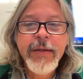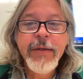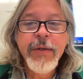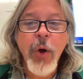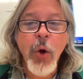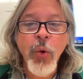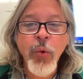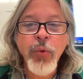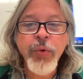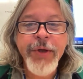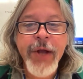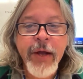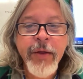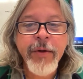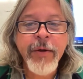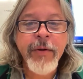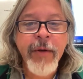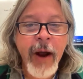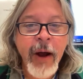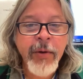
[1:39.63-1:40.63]
Old
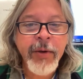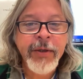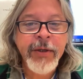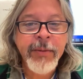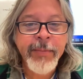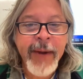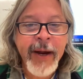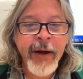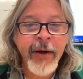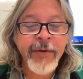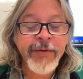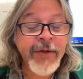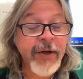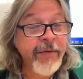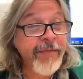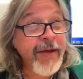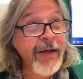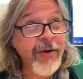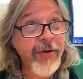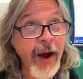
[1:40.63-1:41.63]
Yeller growled at the bear. So if
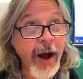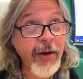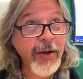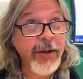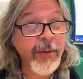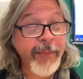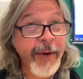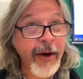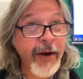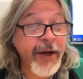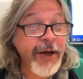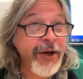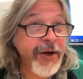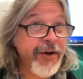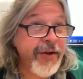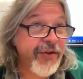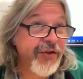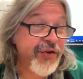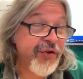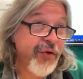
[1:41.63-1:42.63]
he growled at the bear, can you
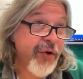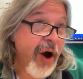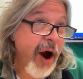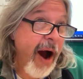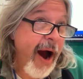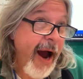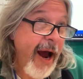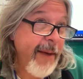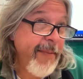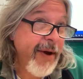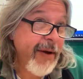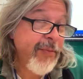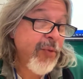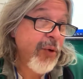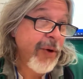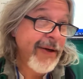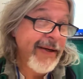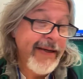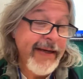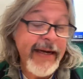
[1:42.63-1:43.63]
describe in more
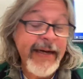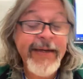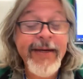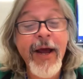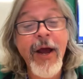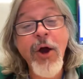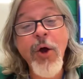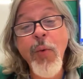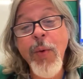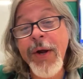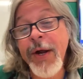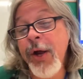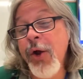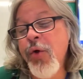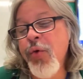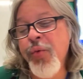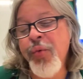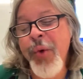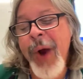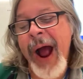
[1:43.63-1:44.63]
detail what a
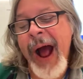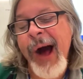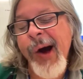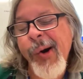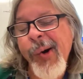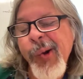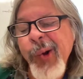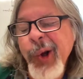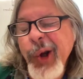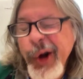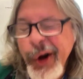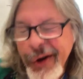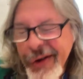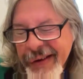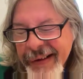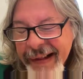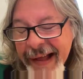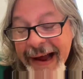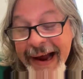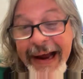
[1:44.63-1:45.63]
growl looks
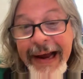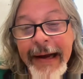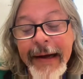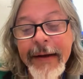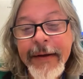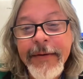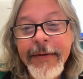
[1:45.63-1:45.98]
like?